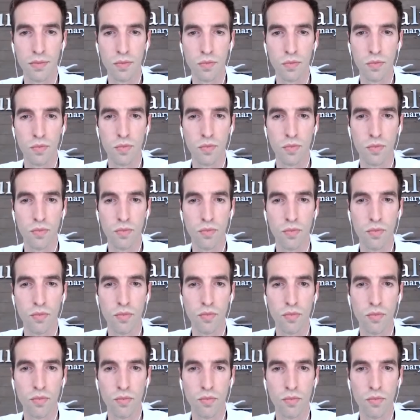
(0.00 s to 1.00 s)

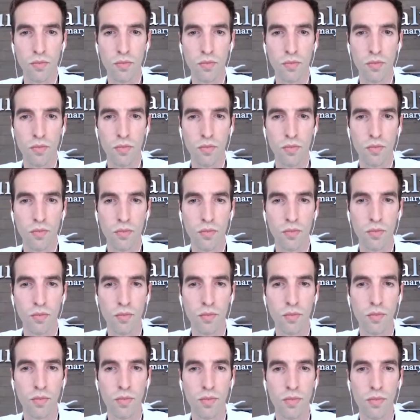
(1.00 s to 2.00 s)

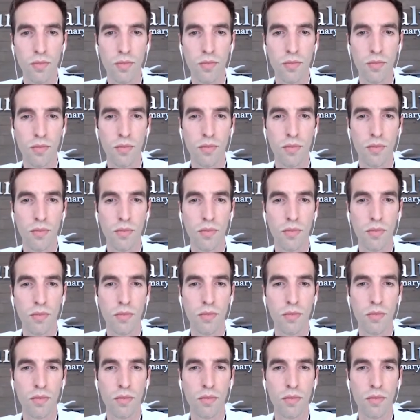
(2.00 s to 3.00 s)

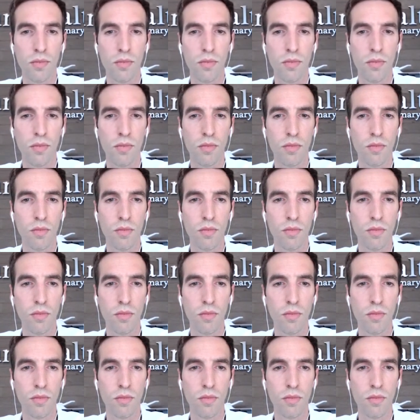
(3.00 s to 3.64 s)
(silent)